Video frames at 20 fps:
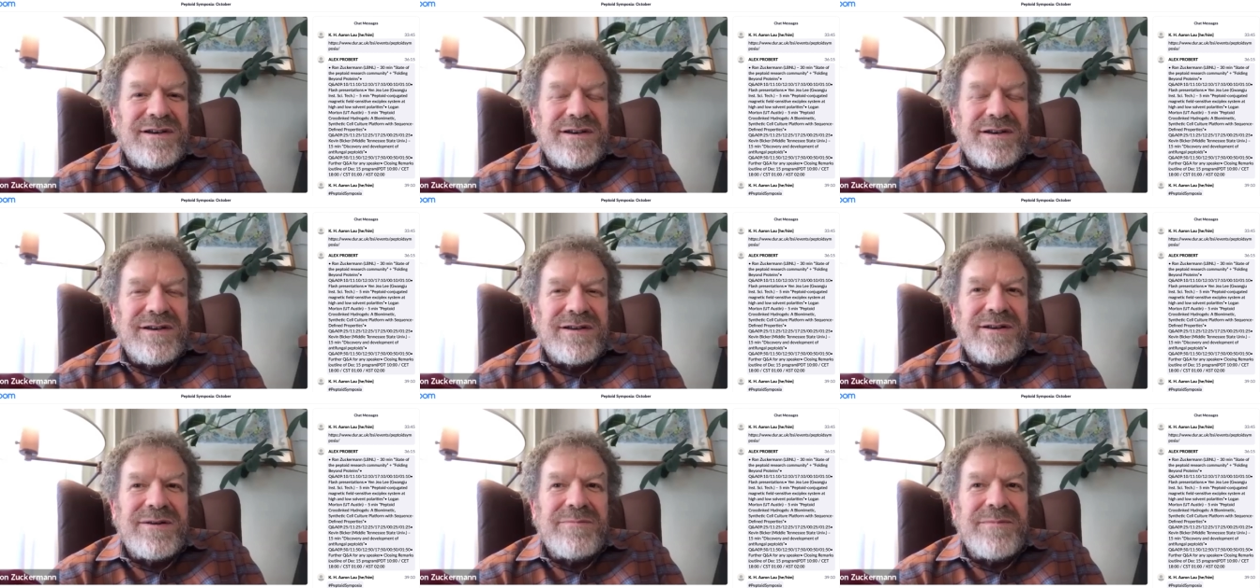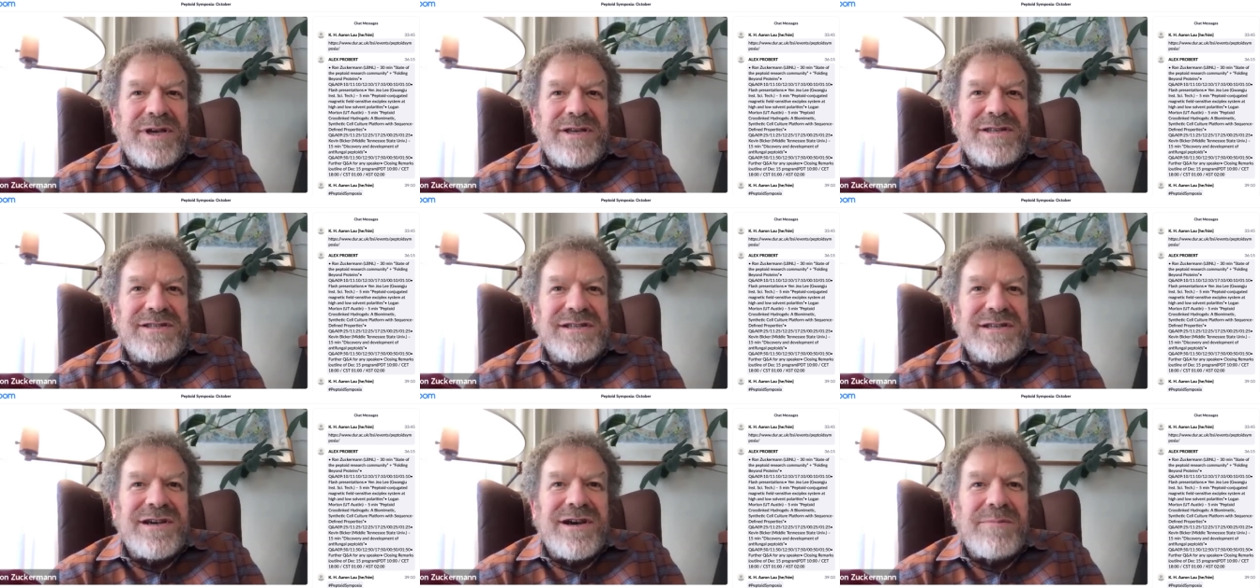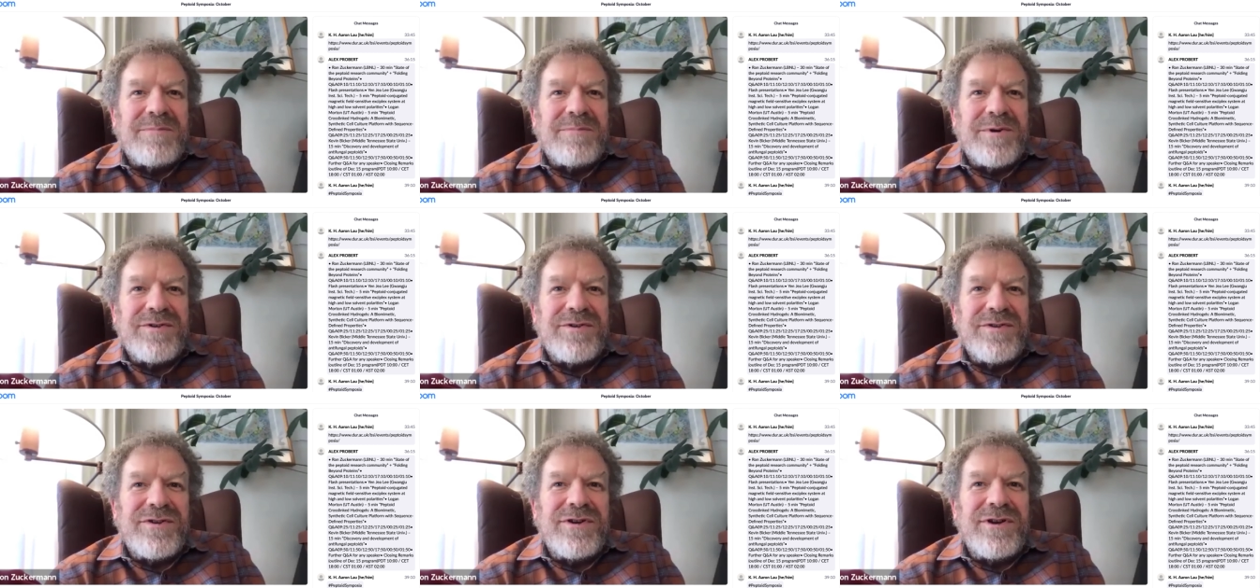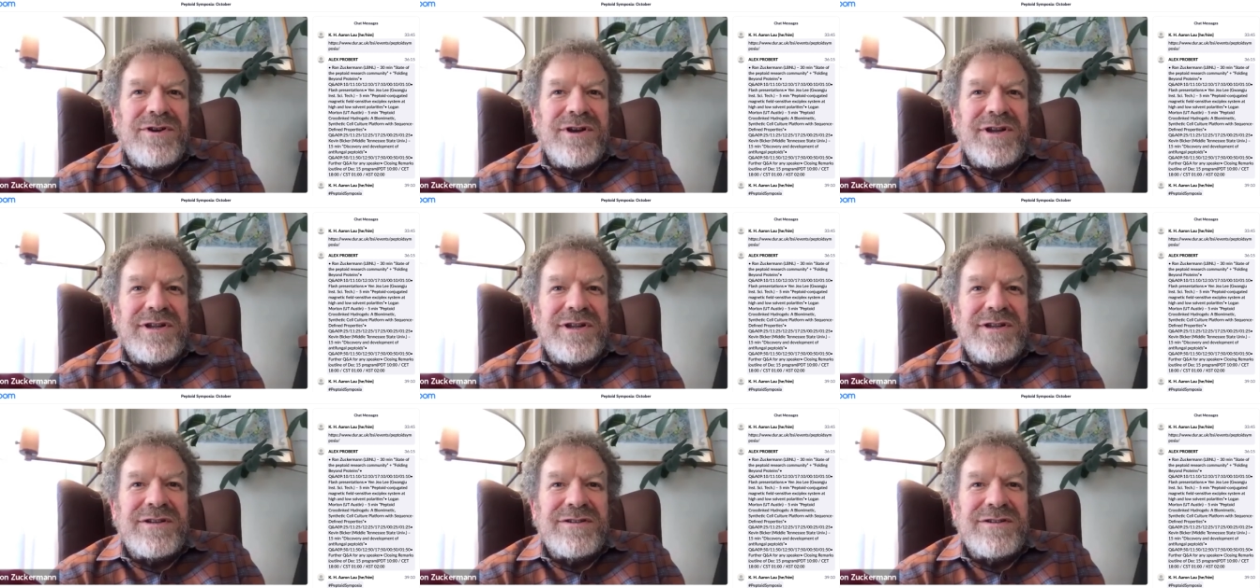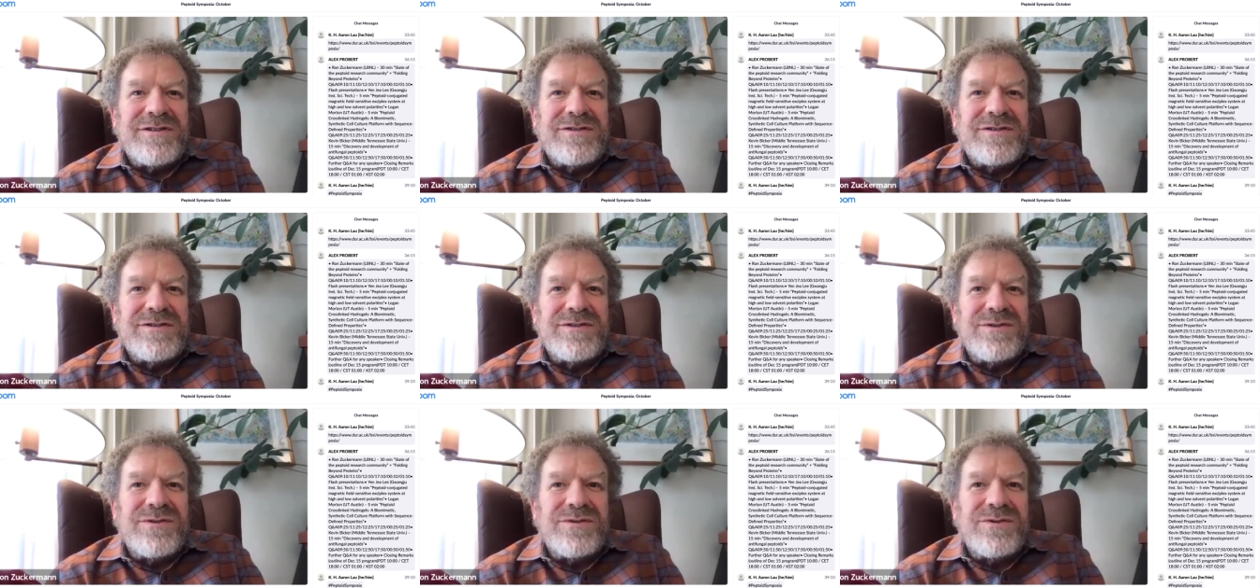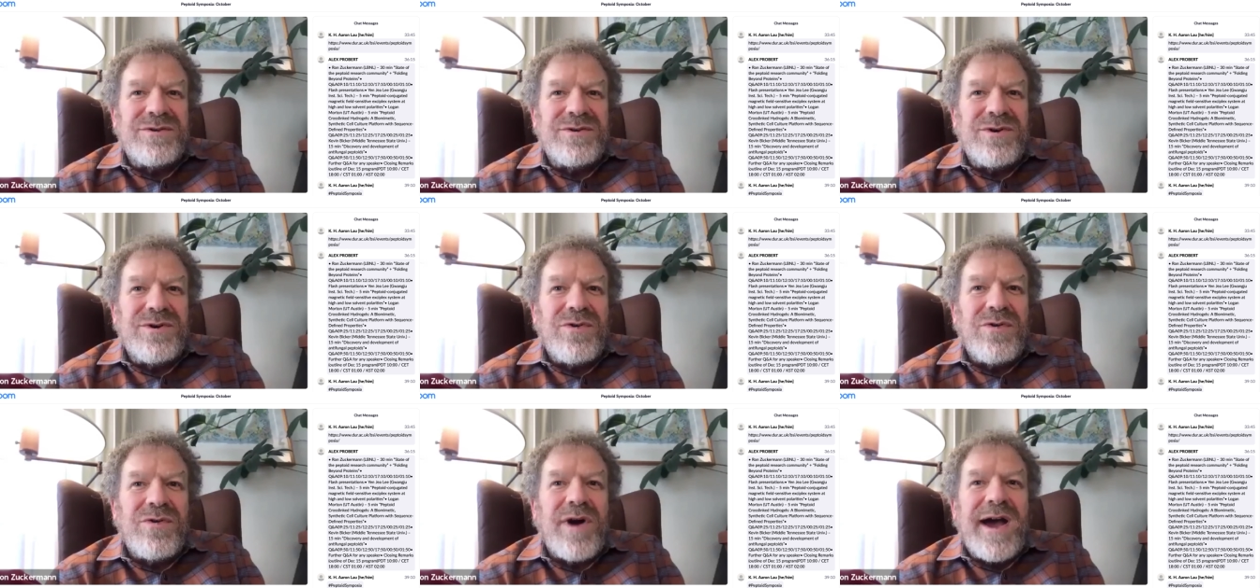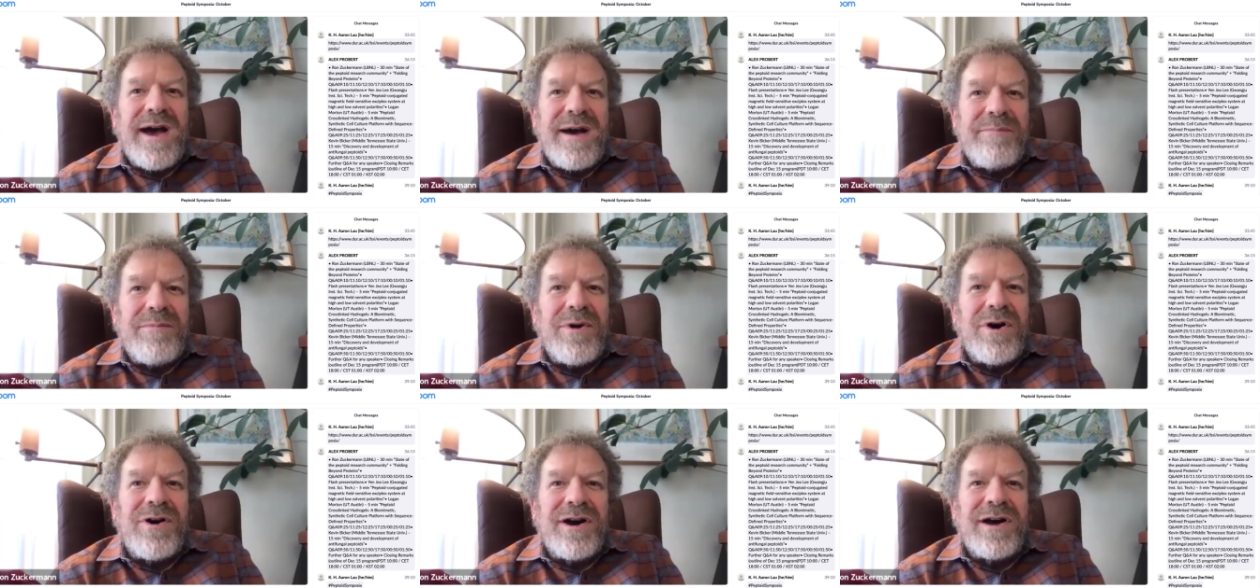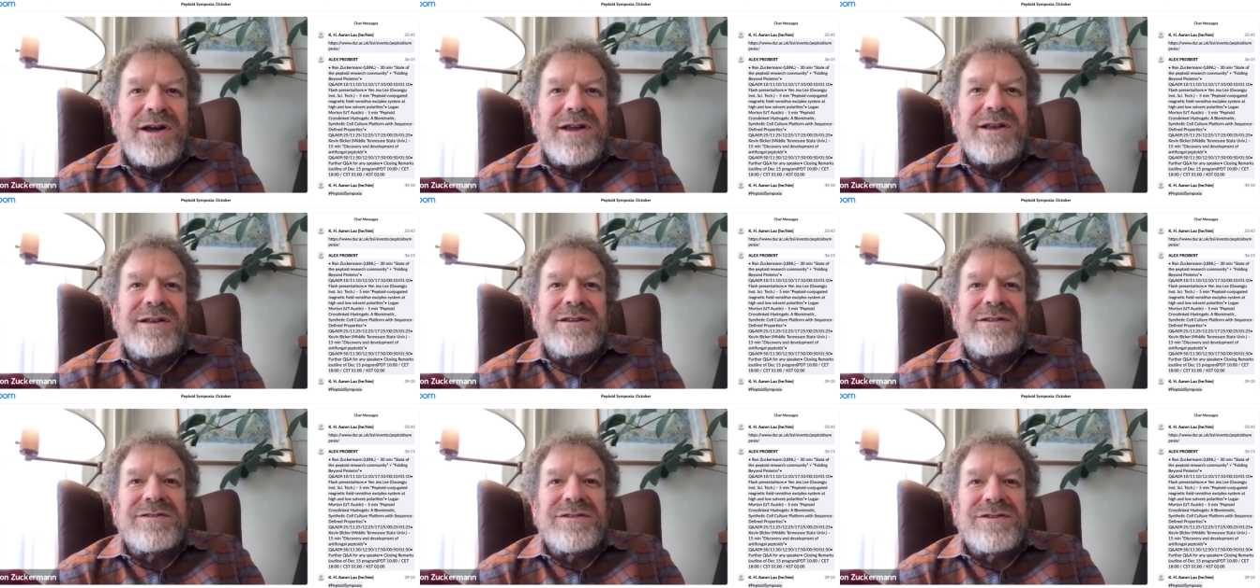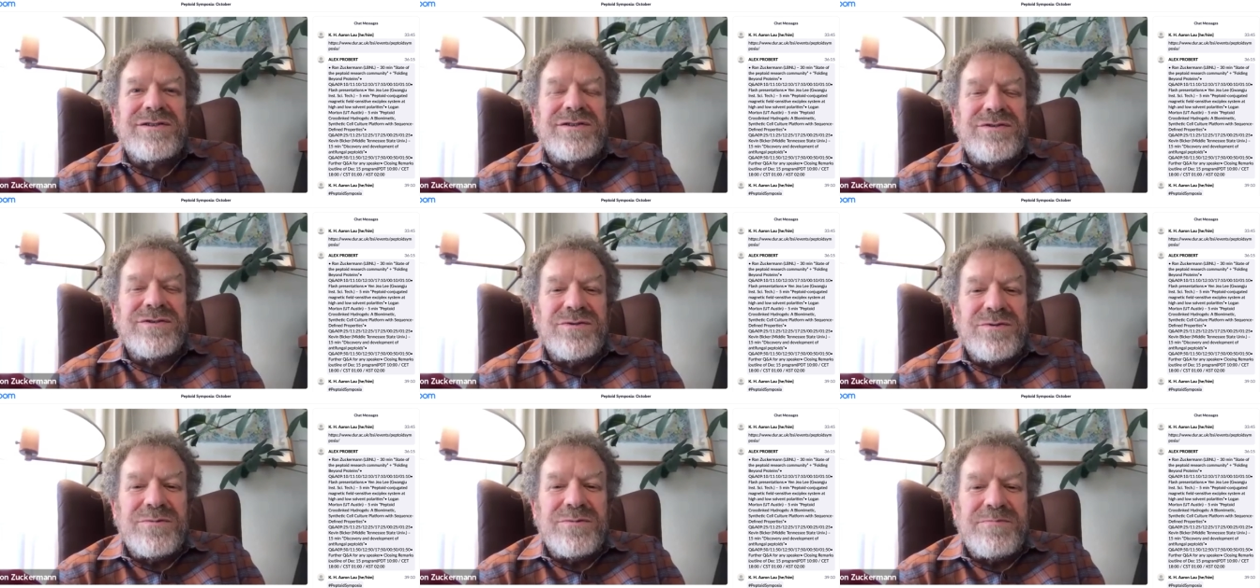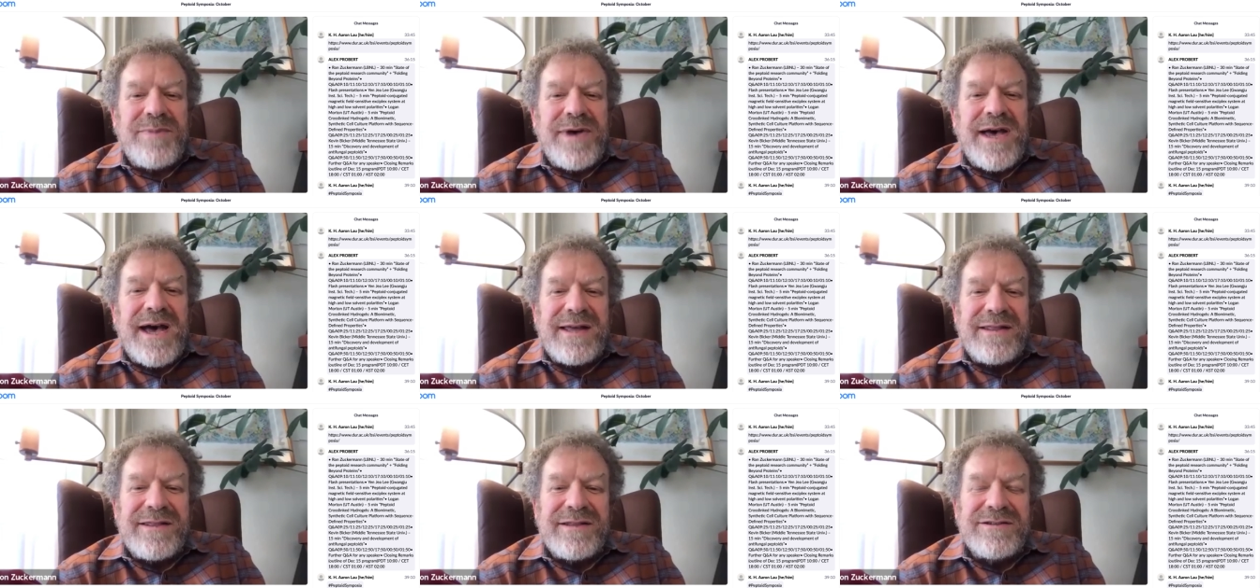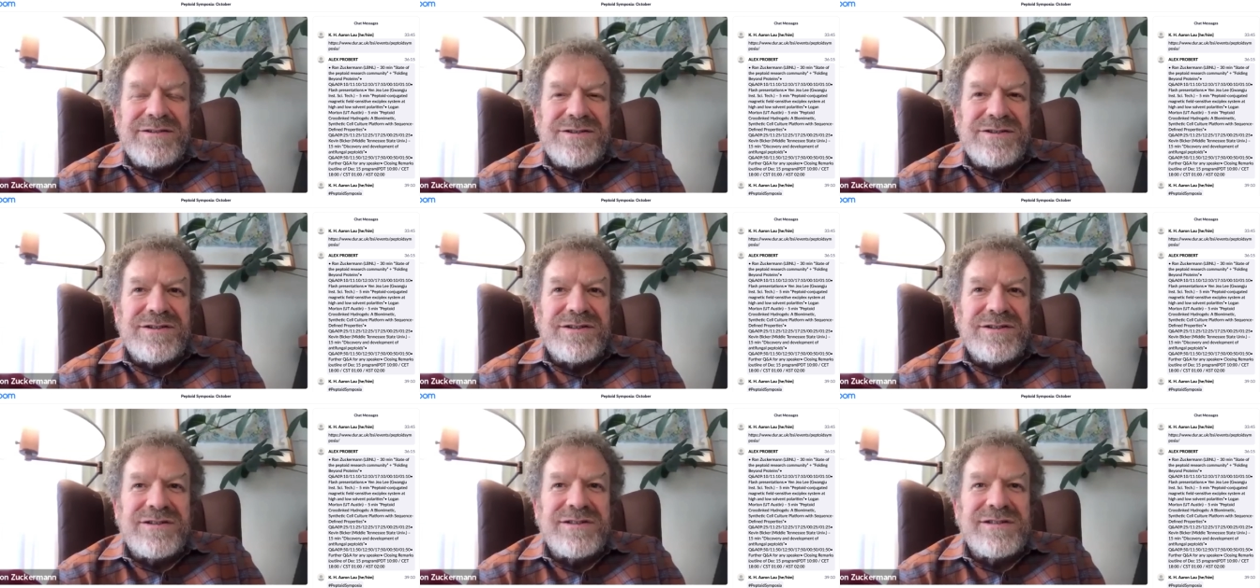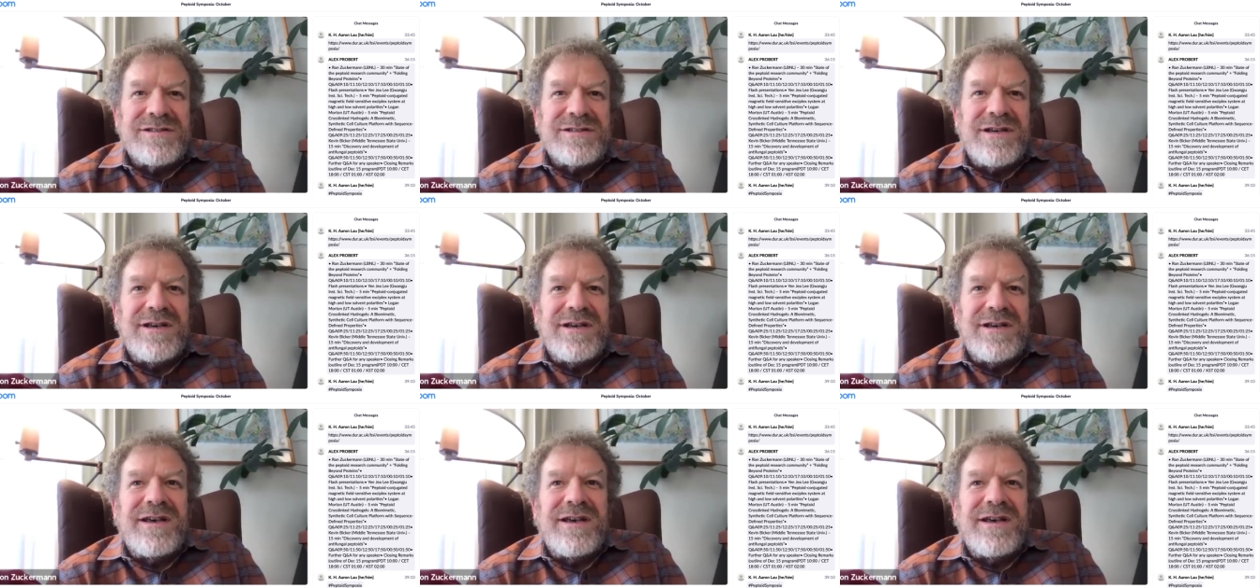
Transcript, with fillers: an amazing opportunity to grab on to pathogens